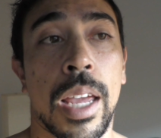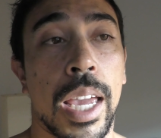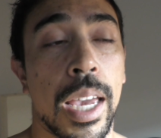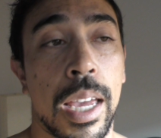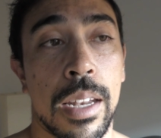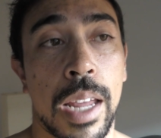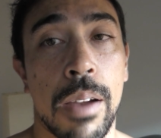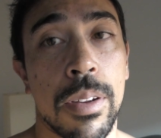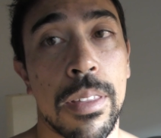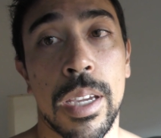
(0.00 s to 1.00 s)
and
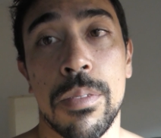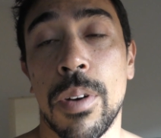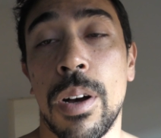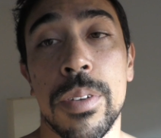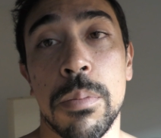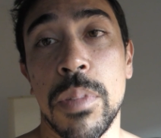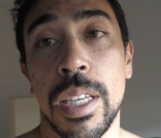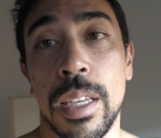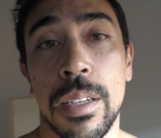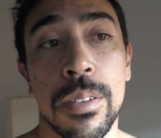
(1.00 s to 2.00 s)
everything involving
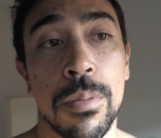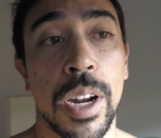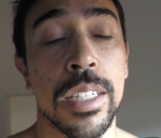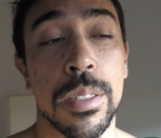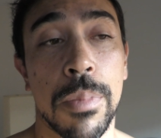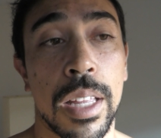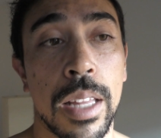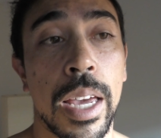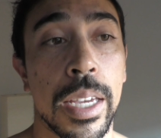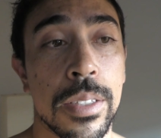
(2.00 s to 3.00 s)
me raising my
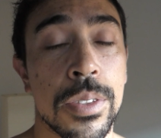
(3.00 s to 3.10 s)
legs.